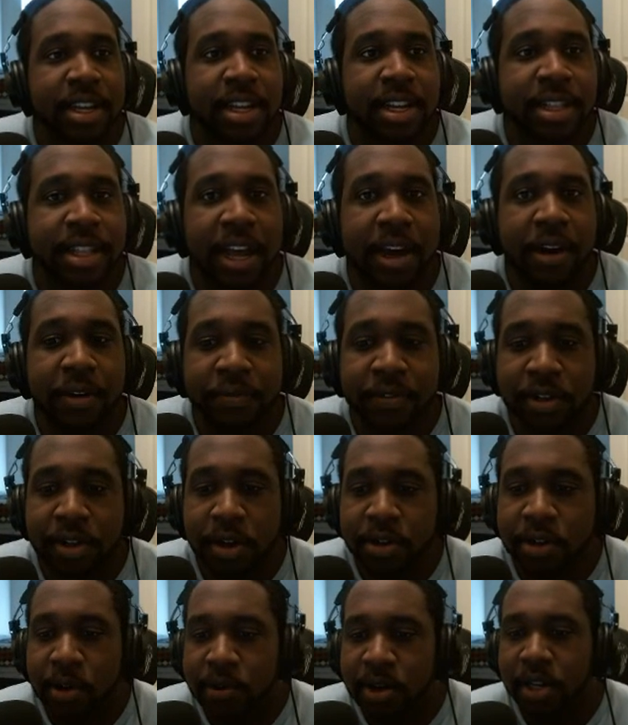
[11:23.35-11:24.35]
Now, if you
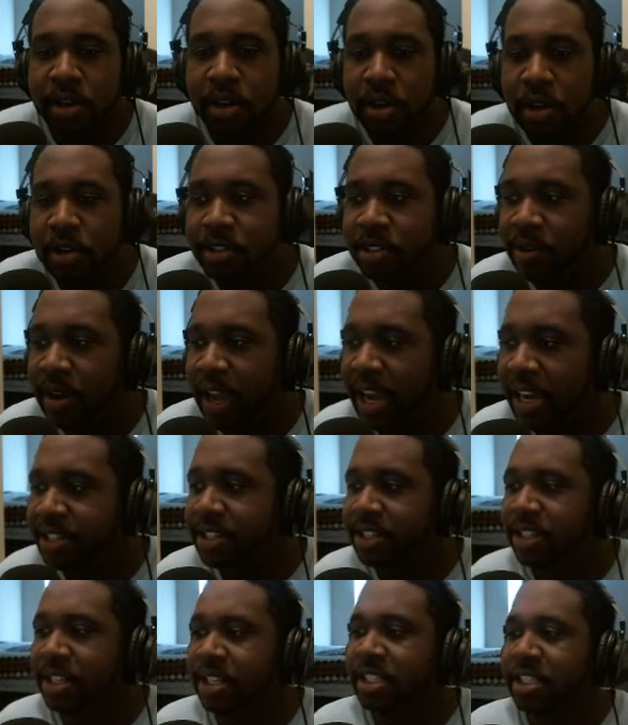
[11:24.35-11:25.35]
don't know what a call to
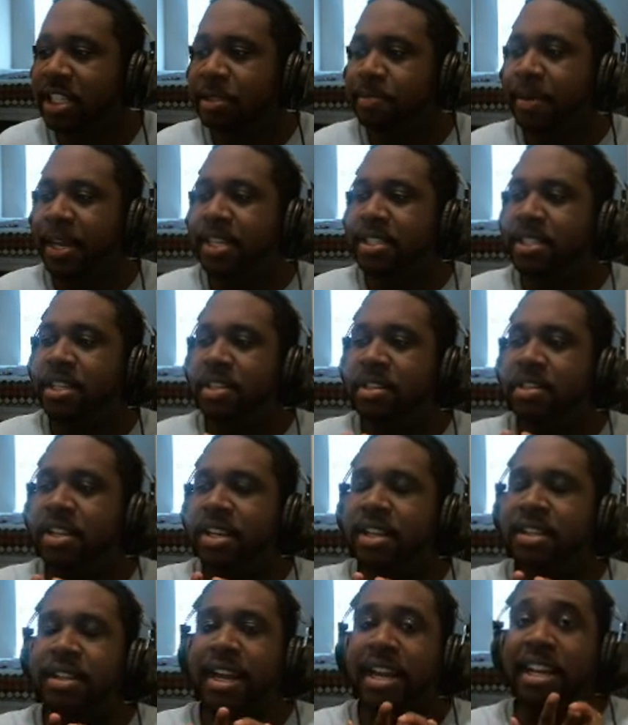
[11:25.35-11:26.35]
action is, it's
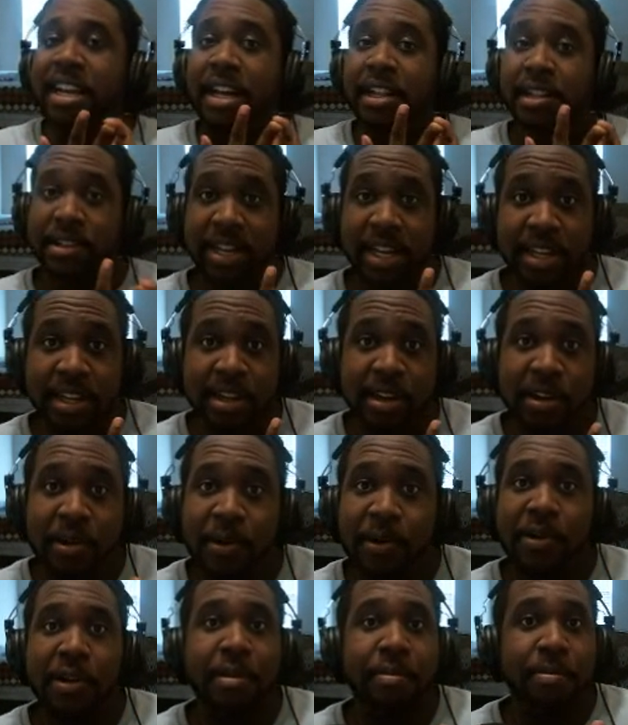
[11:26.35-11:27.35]
basically like a link
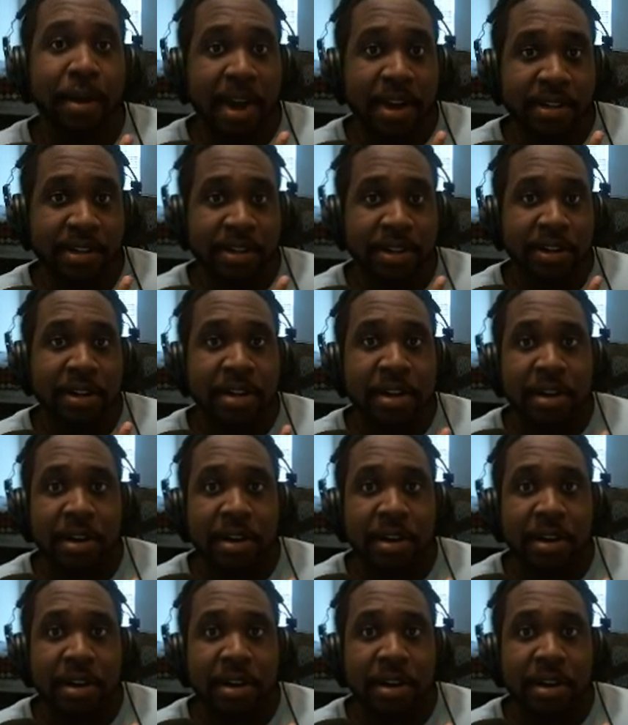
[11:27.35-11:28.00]
or a button